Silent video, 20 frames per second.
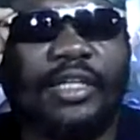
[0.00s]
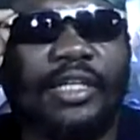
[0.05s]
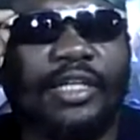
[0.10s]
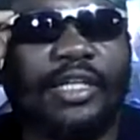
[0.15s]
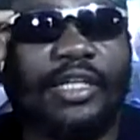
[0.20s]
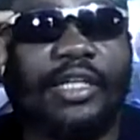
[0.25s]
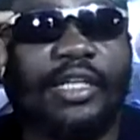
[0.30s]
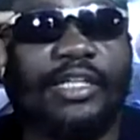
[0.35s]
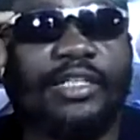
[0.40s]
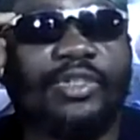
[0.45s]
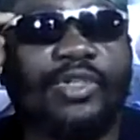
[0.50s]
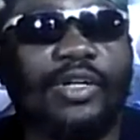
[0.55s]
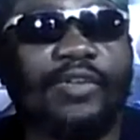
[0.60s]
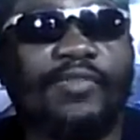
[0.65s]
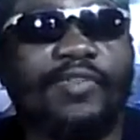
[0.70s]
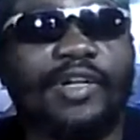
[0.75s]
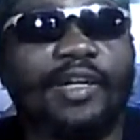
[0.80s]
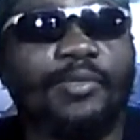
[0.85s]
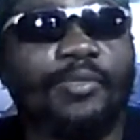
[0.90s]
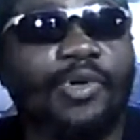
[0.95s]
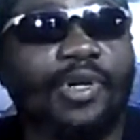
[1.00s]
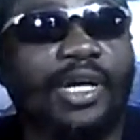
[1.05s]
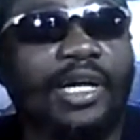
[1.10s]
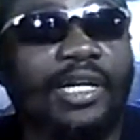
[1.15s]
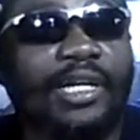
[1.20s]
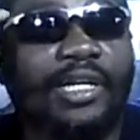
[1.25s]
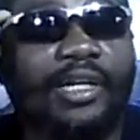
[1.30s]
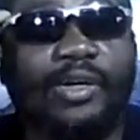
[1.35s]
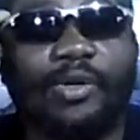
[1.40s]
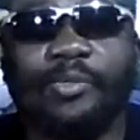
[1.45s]
they travel out and go
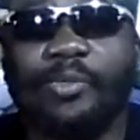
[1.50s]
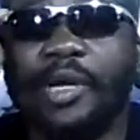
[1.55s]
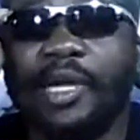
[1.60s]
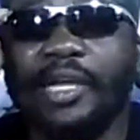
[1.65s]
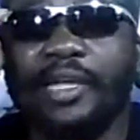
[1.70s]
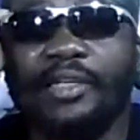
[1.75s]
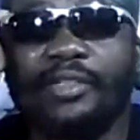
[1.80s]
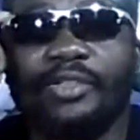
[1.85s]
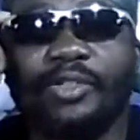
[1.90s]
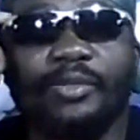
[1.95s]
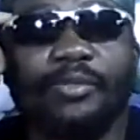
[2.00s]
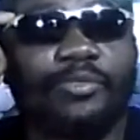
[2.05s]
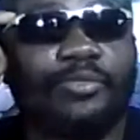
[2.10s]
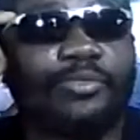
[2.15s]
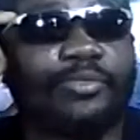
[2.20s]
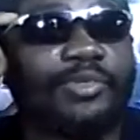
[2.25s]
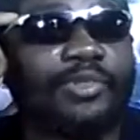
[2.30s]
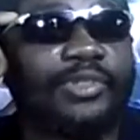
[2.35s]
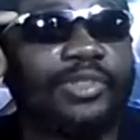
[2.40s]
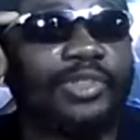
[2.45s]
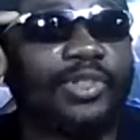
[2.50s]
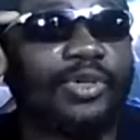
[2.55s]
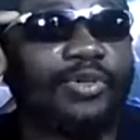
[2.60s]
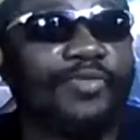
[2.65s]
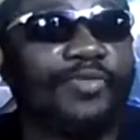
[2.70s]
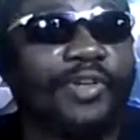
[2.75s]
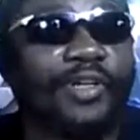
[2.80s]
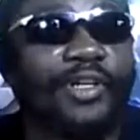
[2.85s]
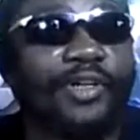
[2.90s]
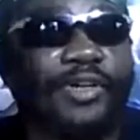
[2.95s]
buy some stuff and
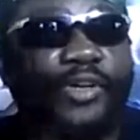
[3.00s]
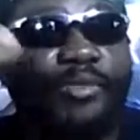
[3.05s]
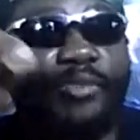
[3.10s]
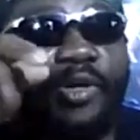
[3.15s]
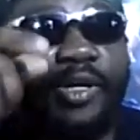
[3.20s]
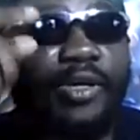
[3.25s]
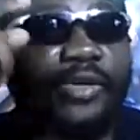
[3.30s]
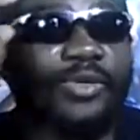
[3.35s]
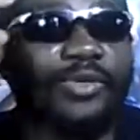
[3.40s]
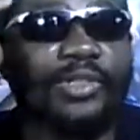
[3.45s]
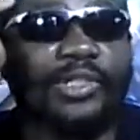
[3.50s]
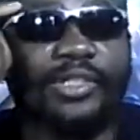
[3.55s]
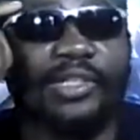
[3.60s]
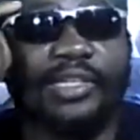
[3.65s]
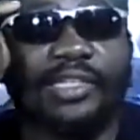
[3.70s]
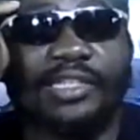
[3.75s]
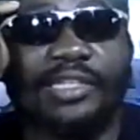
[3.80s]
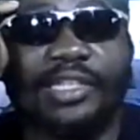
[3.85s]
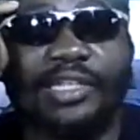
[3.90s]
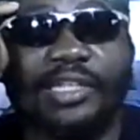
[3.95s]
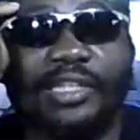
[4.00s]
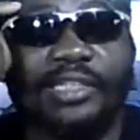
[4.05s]
come back out here and sell it.